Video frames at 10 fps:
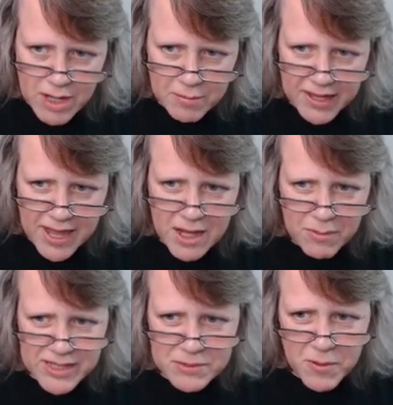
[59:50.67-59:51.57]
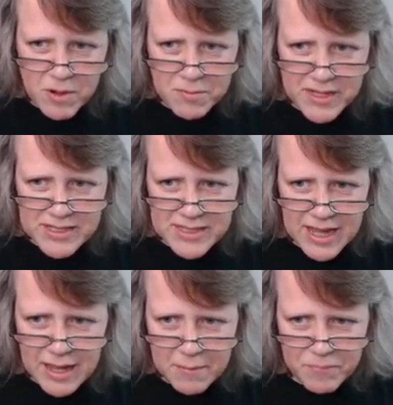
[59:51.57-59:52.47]
but anyway, Spirit Beast,
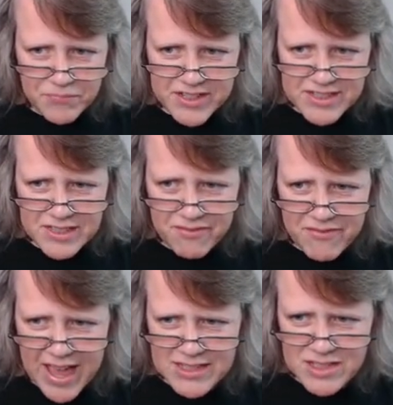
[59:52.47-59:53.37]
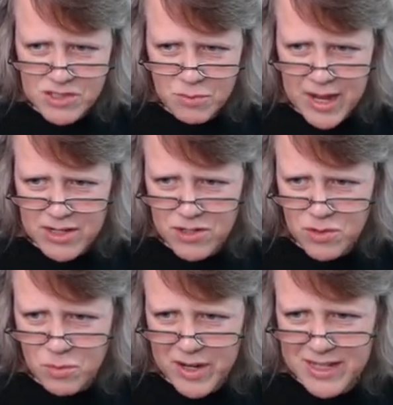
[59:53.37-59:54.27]
um, this is the fastest way to
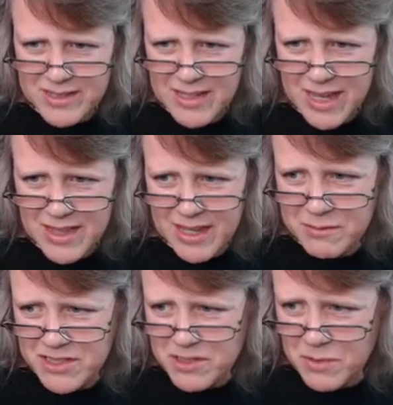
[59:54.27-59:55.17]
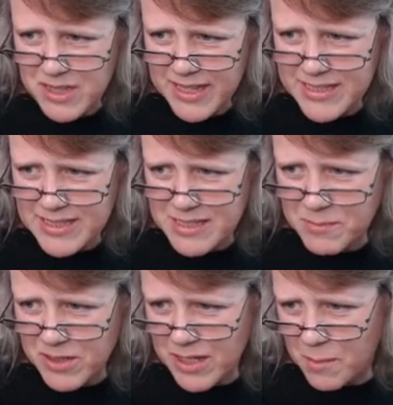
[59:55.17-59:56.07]
do wings, I think, which is with glazes,
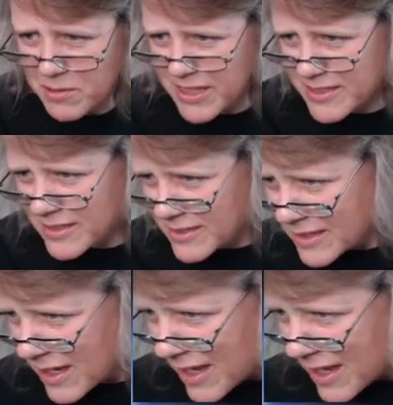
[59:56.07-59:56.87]
building up glazes.